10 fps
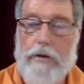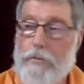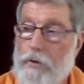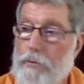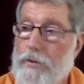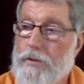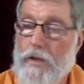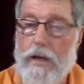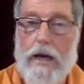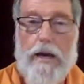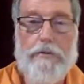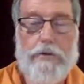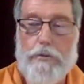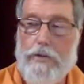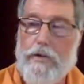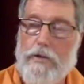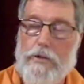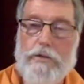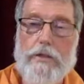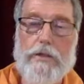I'm so busy. I have so many
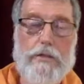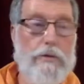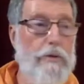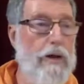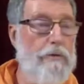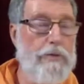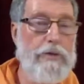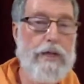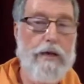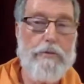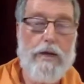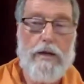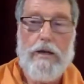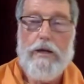duties to do. I have this, I have that.